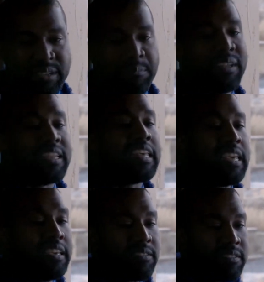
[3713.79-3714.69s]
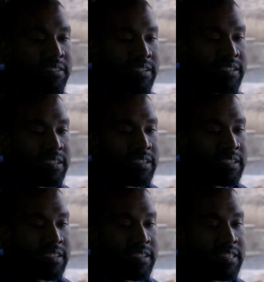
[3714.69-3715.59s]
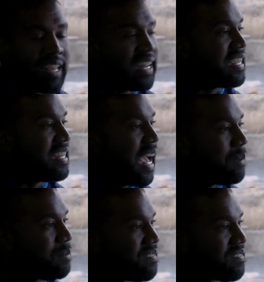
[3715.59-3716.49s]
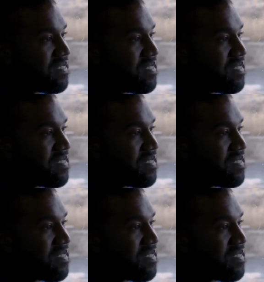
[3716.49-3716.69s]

to believe that it can happen.